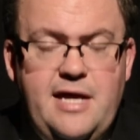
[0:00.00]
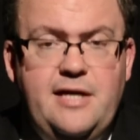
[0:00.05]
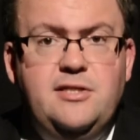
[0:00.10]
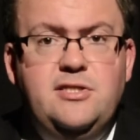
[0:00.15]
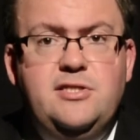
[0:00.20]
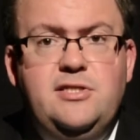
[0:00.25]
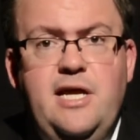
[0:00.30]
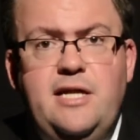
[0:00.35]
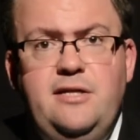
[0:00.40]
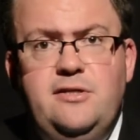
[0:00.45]
the
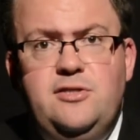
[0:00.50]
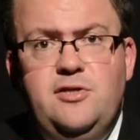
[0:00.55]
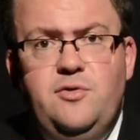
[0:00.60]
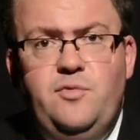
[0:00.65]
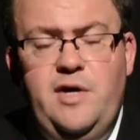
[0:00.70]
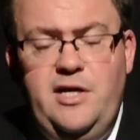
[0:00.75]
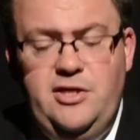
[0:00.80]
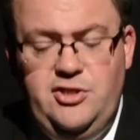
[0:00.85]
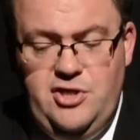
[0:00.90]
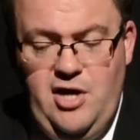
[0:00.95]
extent to
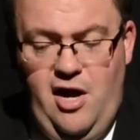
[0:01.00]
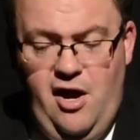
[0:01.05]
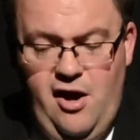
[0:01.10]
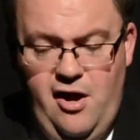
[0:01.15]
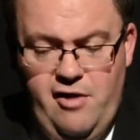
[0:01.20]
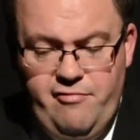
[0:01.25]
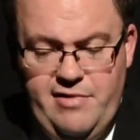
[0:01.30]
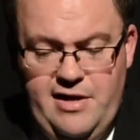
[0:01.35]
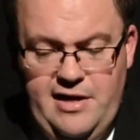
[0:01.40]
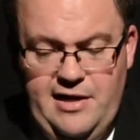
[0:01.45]
which
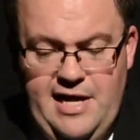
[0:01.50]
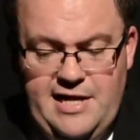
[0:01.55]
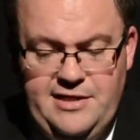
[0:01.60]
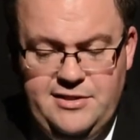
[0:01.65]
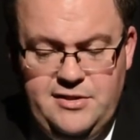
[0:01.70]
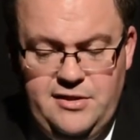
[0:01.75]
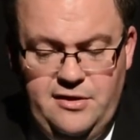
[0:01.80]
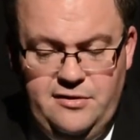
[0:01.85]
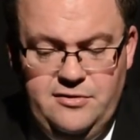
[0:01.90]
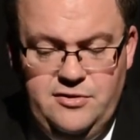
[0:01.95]
RE
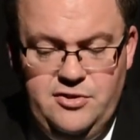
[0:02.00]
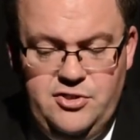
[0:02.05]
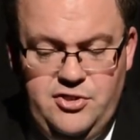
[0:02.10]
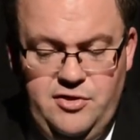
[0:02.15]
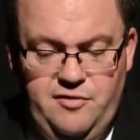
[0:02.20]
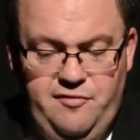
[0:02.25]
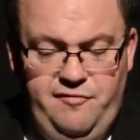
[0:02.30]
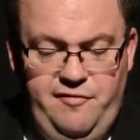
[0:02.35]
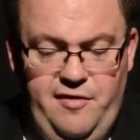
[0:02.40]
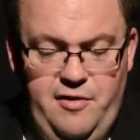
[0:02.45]
lessons
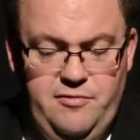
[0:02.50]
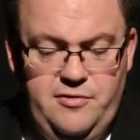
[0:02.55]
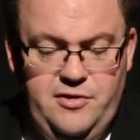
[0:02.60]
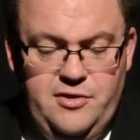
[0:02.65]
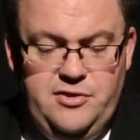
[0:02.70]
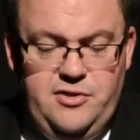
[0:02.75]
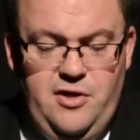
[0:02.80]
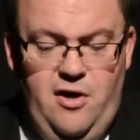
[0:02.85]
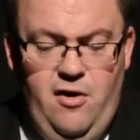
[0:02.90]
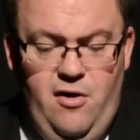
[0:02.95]
should
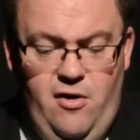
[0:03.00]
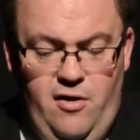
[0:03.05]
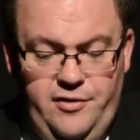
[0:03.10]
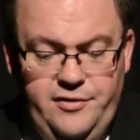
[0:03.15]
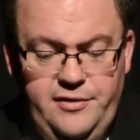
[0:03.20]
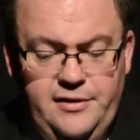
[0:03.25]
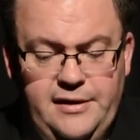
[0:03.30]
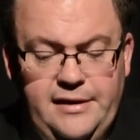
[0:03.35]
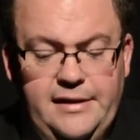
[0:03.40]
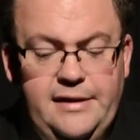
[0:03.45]
focus
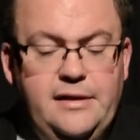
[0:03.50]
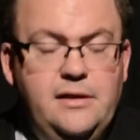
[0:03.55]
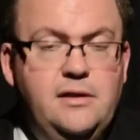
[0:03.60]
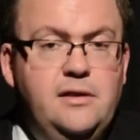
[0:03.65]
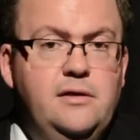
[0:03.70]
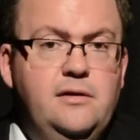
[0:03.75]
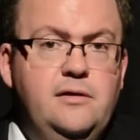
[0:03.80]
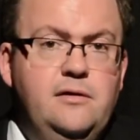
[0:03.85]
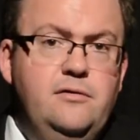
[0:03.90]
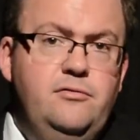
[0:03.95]
on
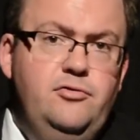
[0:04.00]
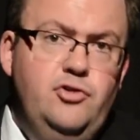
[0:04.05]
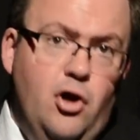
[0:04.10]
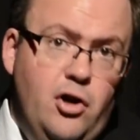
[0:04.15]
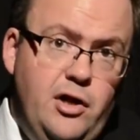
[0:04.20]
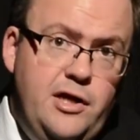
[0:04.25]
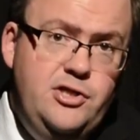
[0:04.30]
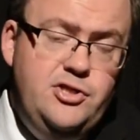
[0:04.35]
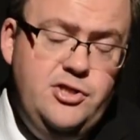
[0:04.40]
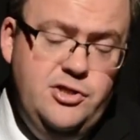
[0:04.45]

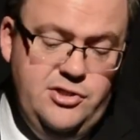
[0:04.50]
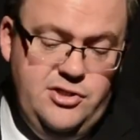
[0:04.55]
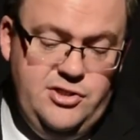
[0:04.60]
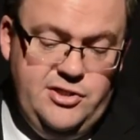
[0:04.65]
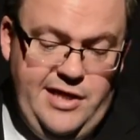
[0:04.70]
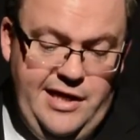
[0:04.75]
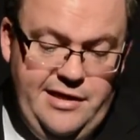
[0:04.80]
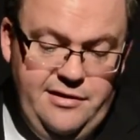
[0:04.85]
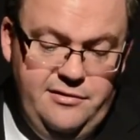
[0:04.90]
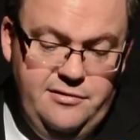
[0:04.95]
knowledge and
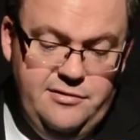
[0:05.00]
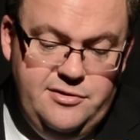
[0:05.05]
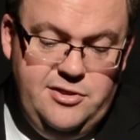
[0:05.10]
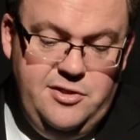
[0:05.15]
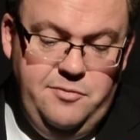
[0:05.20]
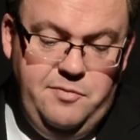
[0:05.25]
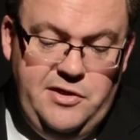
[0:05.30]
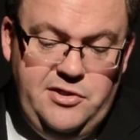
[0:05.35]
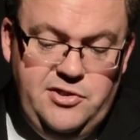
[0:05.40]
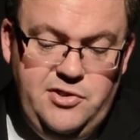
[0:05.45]
skills
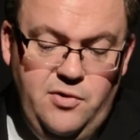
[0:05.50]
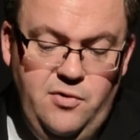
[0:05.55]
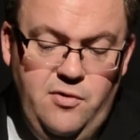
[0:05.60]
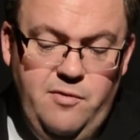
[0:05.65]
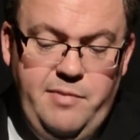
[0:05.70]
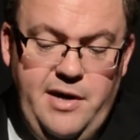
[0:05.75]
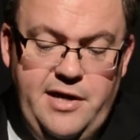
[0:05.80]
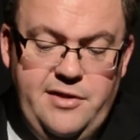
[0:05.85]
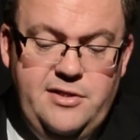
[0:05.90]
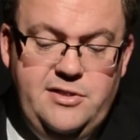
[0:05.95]
to be
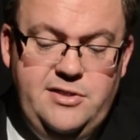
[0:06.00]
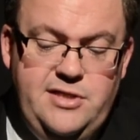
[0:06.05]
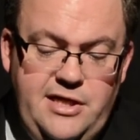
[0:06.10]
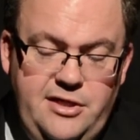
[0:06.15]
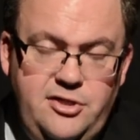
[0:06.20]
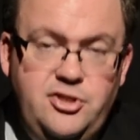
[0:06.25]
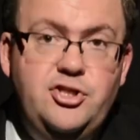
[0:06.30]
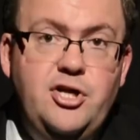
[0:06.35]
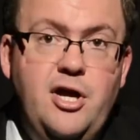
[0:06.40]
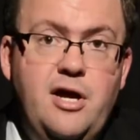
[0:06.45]
taught by the
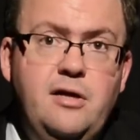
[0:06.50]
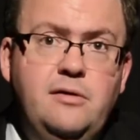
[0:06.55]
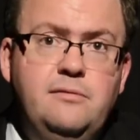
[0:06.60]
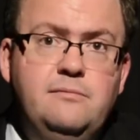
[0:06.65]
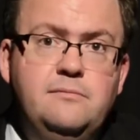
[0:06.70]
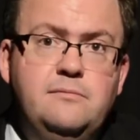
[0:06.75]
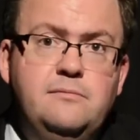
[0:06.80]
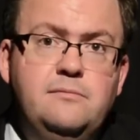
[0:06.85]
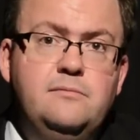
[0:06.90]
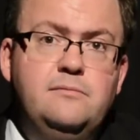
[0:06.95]
teacher,
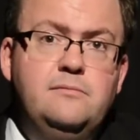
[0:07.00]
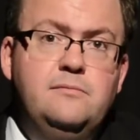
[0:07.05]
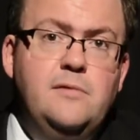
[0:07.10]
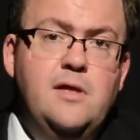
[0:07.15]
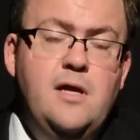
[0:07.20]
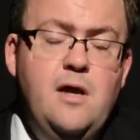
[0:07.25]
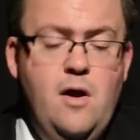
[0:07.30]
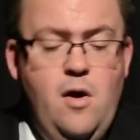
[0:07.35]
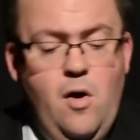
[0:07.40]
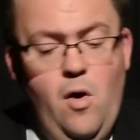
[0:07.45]

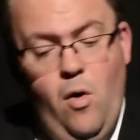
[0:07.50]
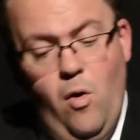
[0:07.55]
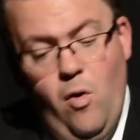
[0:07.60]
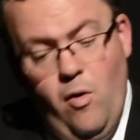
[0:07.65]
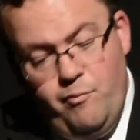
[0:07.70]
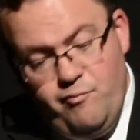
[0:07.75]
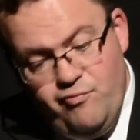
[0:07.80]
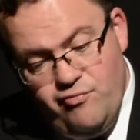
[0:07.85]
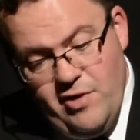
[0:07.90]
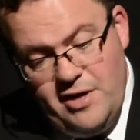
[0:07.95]

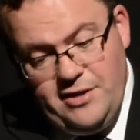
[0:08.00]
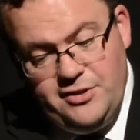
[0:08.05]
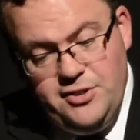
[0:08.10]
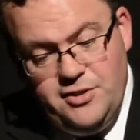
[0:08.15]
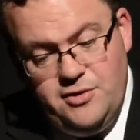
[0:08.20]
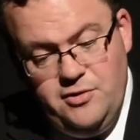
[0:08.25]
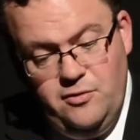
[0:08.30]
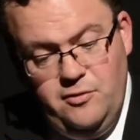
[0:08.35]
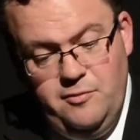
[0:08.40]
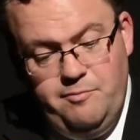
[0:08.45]
or
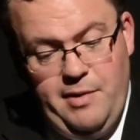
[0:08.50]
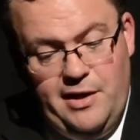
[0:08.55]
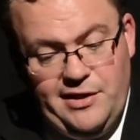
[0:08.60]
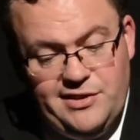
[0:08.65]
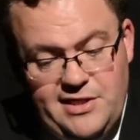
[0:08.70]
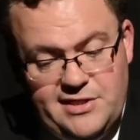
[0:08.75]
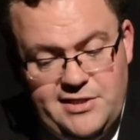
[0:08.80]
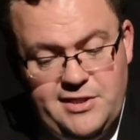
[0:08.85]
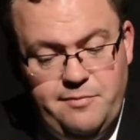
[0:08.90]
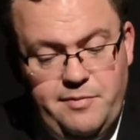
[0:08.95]
practical,
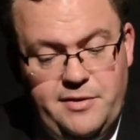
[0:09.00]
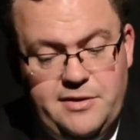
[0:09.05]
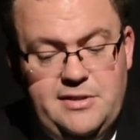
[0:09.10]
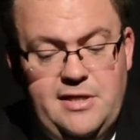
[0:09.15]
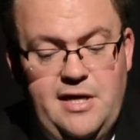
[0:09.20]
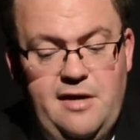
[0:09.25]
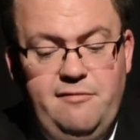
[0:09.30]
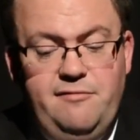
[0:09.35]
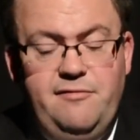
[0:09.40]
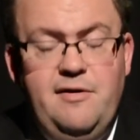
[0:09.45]

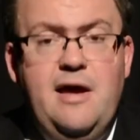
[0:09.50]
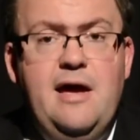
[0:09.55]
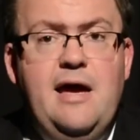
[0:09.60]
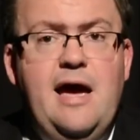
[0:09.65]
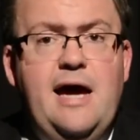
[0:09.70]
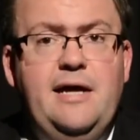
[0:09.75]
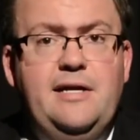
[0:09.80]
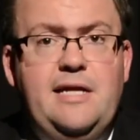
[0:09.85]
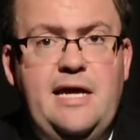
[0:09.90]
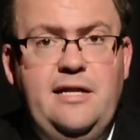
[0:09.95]
participative,
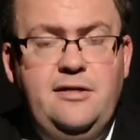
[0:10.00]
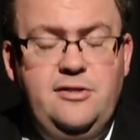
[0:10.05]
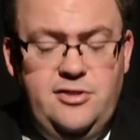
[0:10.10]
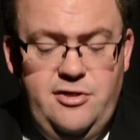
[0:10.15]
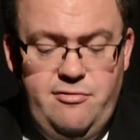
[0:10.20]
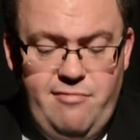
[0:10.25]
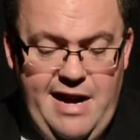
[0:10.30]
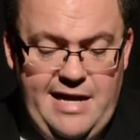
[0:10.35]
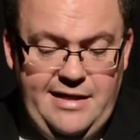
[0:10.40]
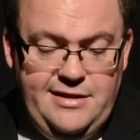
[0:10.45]
and
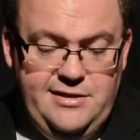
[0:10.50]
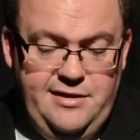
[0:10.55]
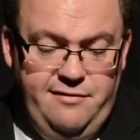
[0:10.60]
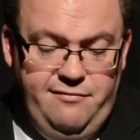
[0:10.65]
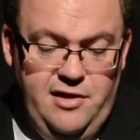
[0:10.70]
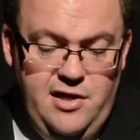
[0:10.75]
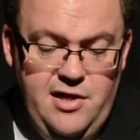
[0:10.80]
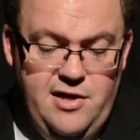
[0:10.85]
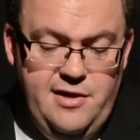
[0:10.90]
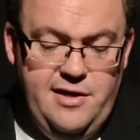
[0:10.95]

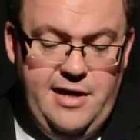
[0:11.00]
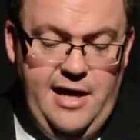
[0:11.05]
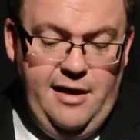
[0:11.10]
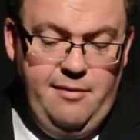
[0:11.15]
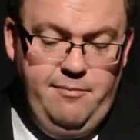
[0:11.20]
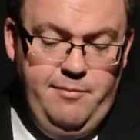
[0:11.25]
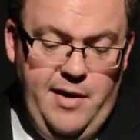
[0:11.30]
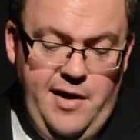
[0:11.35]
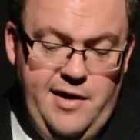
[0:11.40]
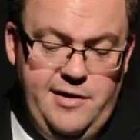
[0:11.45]
interactive
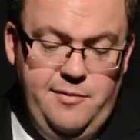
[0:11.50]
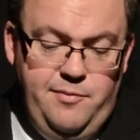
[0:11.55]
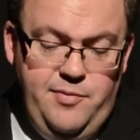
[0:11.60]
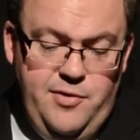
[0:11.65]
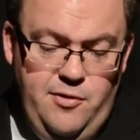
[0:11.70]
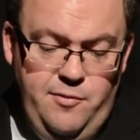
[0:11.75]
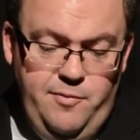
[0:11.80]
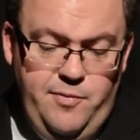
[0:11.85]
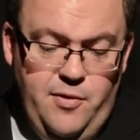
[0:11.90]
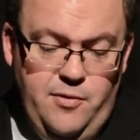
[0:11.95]
learning by the
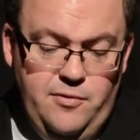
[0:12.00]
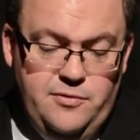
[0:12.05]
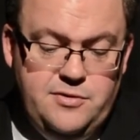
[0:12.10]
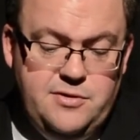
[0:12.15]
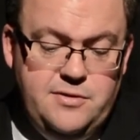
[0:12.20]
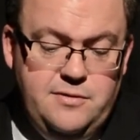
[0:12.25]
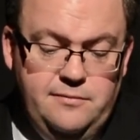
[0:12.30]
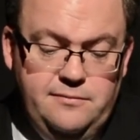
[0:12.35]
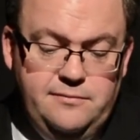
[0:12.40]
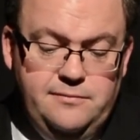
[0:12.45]

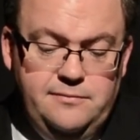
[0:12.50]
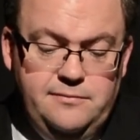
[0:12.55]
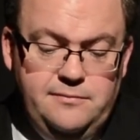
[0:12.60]
pupils,